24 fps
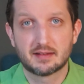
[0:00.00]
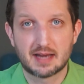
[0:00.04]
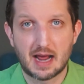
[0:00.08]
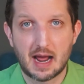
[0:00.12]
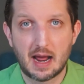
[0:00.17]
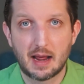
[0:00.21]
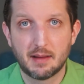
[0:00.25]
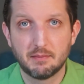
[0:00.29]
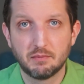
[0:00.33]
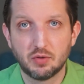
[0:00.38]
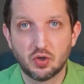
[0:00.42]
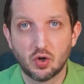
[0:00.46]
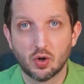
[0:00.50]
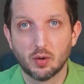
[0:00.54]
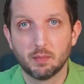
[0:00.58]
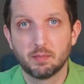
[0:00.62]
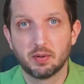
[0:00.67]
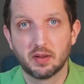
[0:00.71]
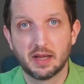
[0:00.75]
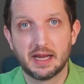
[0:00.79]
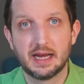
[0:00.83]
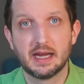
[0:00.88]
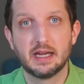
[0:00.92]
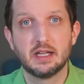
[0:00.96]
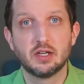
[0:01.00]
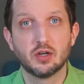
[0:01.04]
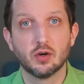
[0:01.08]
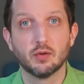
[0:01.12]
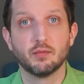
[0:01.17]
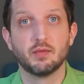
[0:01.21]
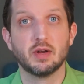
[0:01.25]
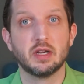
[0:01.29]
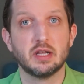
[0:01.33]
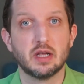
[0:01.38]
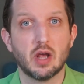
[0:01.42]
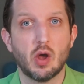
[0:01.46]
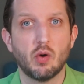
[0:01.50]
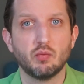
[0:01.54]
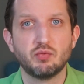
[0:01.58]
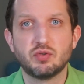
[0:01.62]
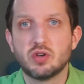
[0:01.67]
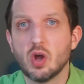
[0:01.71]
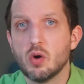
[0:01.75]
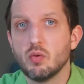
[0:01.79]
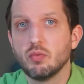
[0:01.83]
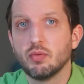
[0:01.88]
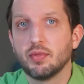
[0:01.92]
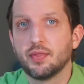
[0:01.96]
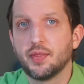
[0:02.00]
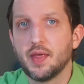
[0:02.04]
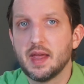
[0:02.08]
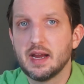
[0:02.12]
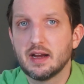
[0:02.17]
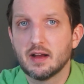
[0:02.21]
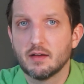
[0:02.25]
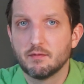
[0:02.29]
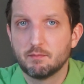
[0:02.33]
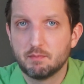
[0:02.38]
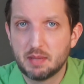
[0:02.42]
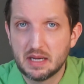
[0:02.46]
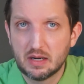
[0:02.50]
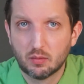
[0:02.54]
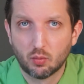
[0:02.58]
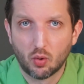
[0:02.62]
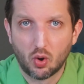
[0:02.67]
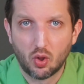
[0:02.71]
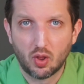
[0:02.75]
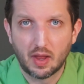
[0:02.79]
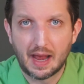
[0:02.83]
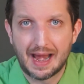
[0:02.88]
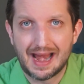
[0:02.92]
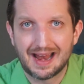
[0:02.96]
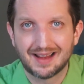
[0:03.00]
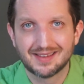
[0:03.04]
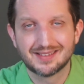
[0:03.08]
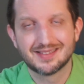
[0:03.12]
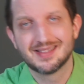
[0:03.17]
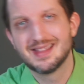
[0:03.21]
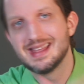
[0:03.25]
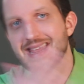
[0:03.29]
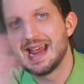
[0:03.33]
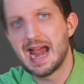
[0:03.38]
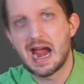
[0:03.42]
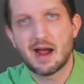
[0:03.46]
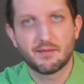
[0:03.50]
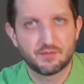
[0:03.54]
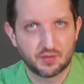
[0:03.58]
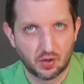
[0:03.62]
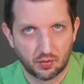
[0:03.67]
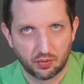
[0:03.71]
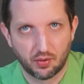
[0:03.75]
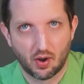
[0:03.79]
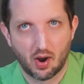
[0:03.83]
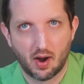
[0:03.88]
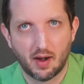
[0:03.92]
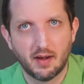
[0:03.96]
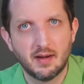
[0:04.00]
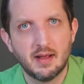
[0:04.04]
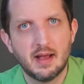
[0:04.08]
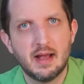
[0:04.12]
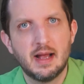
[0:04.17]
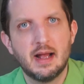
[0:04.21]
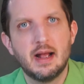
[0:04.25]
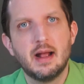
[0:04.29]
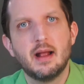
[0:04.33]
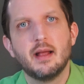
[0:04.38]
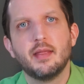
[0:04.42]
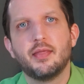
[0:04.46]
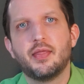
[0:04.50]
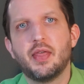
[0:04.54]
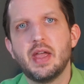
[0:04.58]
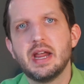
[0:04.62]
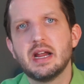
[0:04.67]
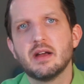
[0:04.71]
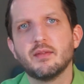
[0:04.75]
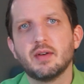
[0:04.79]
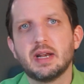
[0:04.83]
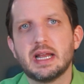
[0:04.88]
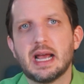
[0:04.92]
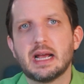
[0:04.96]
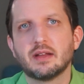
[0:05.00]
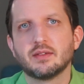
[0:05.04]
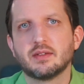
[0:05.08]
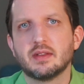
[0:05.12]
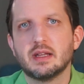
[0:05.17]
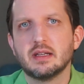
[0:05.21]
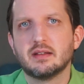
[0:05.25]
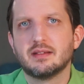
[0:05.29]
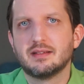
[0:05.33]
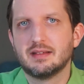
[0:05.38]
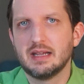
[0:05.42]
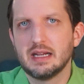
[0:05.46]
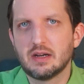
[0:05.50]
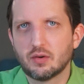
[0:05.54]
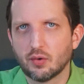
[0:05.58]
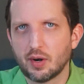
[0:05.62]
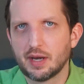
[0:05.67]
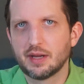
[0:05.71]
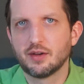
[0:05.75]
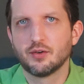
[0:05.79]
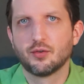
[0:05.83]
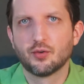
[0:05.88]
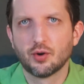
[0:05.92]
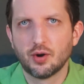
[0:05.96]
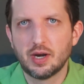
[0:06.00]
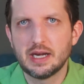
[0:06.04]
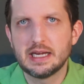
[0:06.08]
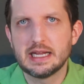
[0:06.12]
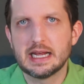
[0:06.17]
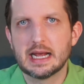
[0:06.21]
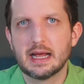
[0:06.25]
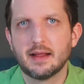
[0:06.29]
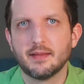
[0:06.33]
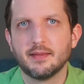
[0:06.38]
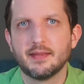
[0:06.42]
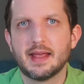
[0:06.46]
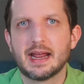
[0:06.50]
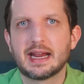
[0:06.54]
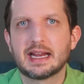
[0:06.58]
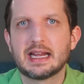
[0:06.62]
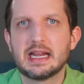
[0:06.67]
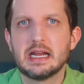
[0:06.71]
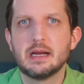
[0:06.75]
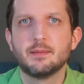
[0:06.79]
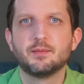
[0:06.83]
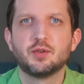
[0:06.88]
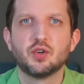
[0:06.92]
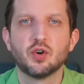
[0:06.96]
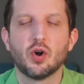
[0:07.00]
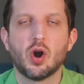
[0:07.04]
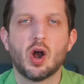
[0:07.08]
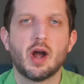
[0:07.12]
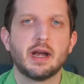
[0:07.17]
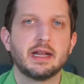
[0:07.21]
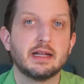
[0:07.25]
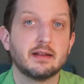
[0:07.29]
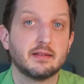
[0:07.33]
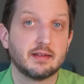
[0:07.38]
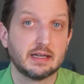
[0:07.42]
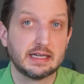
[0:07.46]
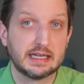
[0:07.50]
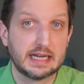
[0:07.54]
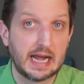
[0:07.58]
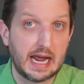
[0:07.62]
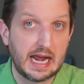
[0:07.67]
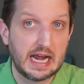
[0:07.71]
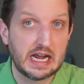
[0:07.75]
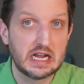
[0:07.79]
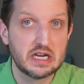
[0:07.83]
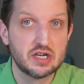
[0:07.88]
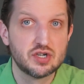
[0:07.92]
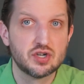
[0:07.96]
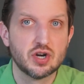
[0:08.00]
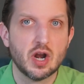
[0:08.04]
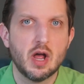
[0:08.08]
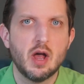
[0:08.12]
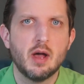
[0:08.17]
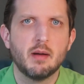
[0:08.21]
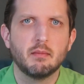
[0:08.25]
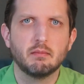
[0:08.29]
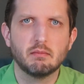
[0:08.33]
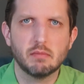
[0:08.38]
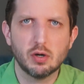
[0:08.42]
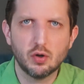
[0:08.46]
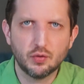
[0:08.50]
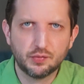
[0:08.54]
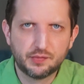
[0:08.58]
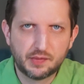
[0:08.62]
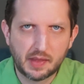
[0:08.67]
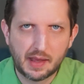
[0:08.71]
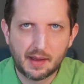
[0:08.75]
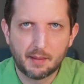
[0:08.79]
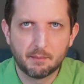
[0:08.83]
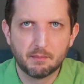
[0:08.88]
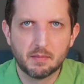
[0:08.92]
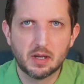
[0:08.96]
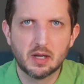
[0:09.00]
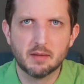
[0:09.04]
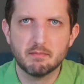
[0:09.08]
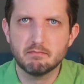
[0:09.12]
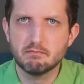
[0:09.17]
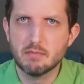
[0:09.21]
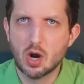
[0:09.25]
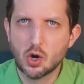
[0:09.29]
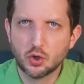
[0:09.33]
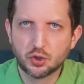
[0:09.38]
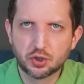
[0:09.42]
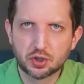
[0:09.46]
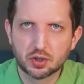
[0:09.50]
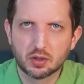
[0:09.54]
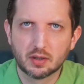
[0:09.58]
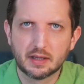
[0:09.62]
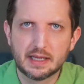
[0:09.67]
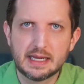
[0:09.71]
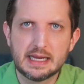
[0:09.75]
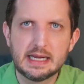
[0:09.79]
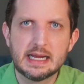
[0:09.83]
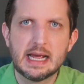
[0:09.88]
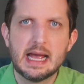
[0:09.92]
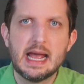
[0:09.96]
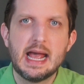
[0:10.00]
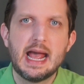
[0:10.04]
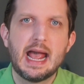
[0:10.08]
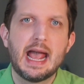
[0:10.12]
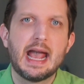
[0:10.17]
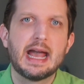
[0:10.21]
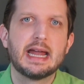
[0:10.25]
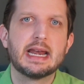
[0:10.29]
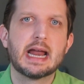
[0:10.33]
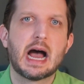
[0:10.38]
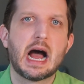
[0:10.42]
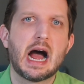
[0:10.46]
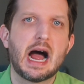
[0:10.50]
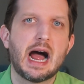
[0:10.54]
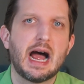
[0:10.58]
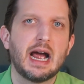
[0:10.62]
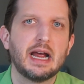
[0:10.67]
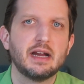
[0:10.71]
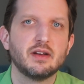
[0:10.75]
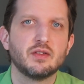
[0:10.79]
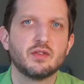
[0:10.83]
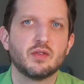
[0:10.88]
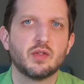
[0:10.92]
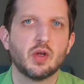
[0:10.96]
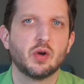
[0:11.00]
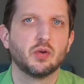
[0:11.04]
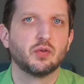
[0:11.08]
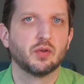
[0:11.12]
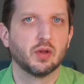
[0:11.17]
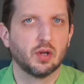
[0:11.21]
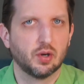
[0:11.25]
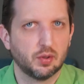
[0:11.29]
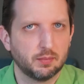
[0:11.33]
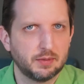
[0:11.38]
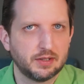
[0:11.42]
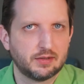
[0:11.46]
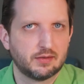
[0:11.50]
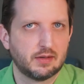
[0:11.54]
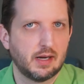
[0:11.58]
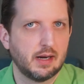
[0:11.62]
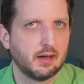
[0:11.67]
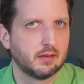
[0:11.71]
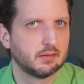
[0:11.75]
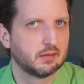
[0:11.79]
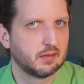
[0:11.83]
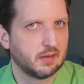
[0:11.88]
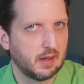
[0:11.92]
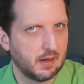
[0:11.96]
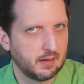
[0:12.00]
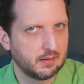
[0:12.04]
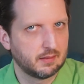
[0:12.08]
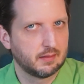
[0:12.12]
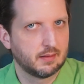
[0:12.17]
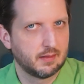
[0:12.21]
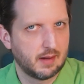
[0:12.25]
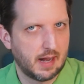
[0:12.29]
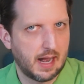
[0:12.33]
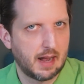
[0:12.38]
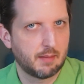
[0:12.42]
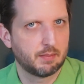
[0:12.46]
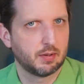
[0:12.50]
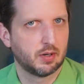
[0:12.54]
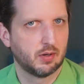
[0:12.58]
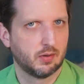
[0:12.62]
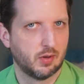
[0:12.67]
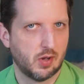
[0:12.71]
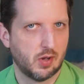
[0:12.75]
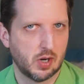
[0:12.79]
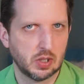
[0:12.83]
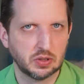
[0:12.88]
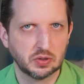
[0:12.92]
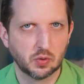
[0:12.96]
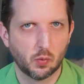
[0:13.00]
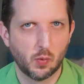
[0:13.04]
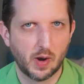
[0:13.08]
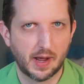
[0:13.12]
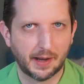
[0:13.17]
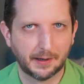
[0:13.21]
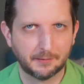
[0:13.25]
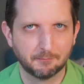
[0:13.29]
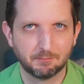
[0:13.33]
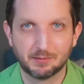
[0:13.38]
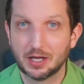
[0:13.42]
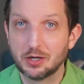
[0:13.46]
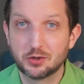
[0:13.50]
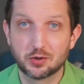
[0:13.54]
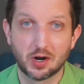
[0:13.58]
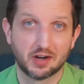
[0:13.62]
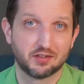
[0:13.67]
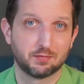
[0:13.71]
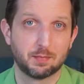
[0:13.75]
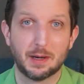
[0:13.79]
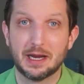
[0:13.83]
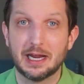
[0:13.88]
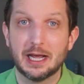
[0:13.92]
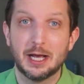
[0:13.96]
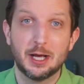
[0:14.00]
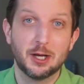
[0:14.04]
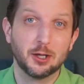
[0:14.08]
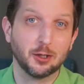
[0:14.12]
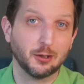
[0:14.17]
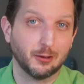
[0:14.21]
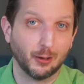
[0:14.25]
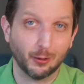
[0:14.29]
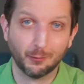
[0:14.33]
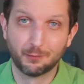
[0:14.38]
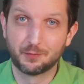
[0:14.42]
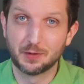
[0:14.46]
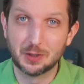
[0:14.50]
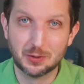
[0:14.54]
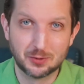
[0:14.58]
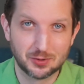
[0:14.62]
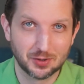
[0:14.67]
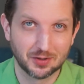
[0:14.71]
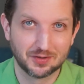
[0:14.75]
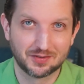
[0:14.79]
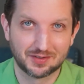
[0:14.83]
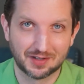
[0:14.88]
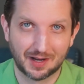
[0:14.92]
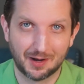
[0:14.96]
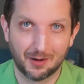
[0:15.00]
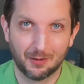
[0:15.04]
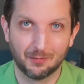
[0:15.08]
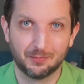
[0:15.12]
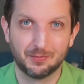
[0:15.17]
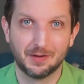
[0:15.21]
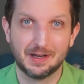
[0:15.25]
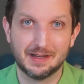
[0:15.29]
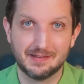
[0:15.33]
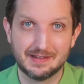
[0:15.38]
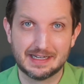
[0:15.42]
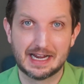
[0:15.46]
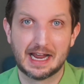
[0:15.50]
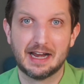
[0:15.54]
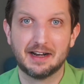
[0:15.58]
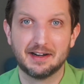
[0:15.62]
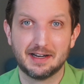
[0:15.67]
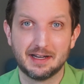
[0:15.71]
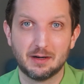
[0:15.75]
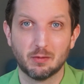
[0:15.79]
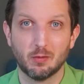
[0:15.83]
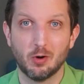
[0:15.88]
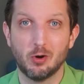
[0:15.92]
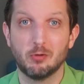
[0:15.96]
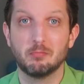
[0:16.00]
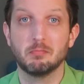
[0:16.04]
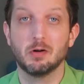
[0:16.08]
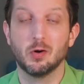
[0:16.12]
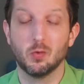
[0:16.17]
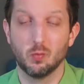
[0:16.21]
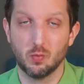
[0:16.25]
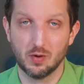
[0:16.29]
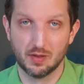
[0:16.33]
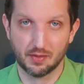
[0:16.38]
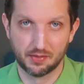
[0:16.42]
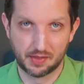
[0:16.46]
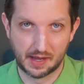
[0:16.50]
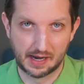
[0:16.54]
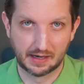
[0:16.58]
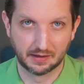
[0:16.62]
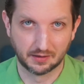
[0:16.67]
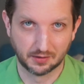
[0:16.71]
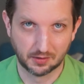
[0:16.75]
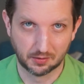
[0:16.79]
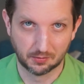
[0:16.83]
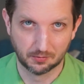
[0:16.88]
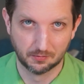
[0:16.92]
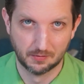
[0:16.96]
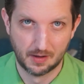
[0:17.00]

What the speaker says: time you're planning your video, don't think of B-roll as the afterthought. Think of it as the secret ingredient that keeps your audience engaged, moves them emotionally, and hides those little mistakes that happen along the way. And trust me, your future self in the editing room will thank you.